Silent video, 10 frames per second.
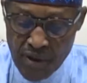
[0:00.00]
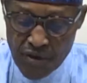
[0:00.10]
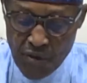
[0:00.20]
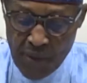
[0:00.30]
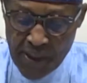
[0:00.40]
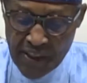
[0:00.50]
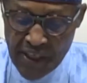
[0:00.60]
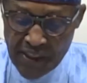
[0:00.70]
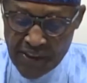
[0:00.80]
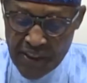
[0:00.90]
to make
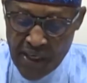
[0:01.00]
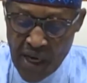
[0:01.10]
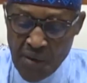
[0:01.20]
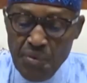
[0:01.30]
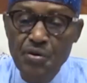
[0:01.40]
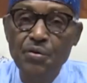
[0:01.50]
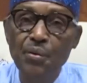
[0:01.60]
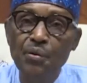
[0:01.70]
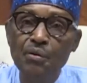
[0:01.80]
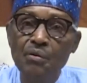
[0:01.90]
Nigeria a
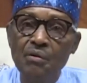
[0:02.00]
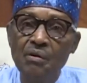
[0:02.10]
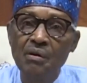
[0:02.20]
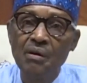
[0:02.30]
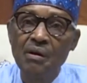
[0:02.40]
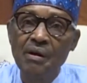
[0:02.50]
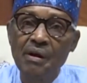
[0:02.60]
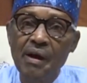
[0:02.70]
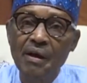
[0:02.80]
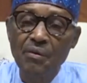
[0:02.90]
peaceful,
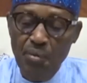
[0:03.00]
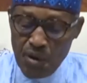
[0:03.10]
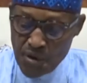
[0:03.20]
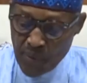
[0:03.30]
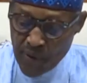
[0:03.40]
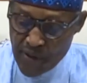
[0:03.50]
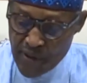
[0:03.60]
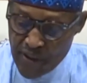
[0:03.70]
and prosperous